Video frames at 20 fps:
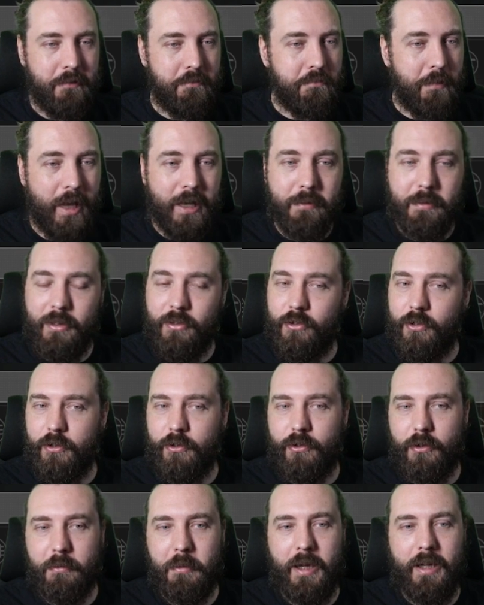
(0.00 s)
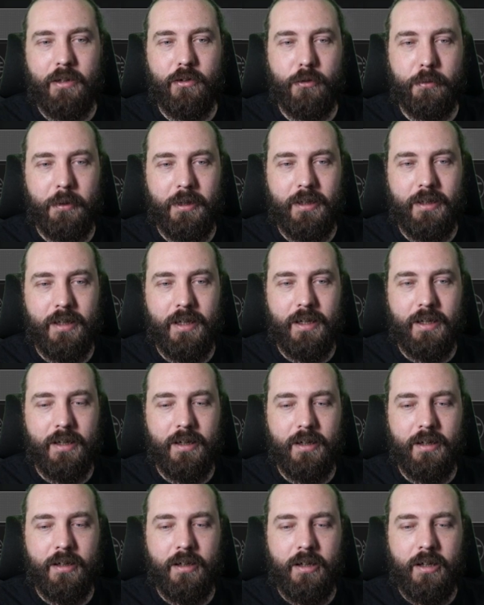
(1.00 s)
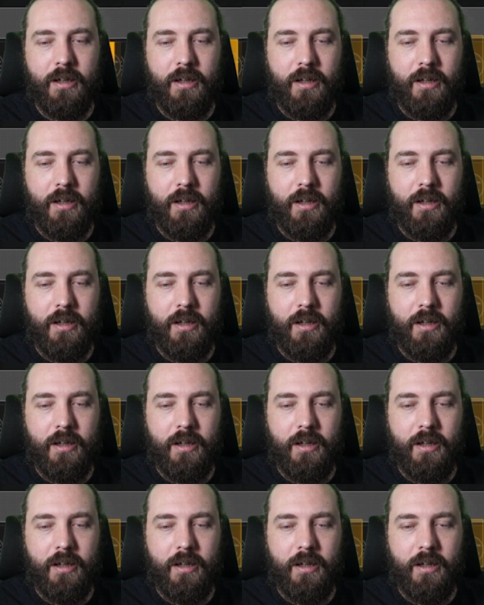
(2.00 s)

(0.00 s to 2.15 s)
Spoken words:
maybe system HP here.